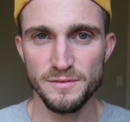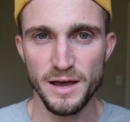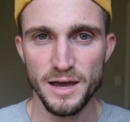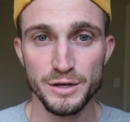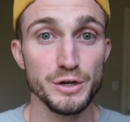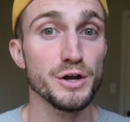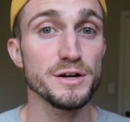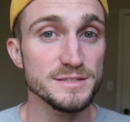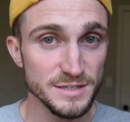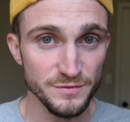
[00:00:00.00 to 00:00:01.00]

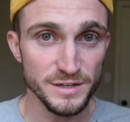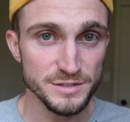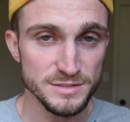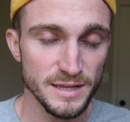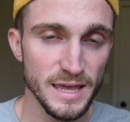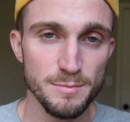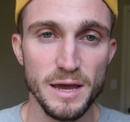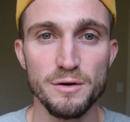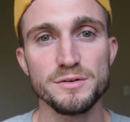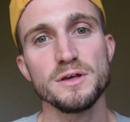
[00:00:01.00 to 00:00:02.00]
concurrency features that came
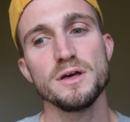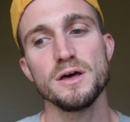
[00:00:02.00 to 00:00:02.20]
out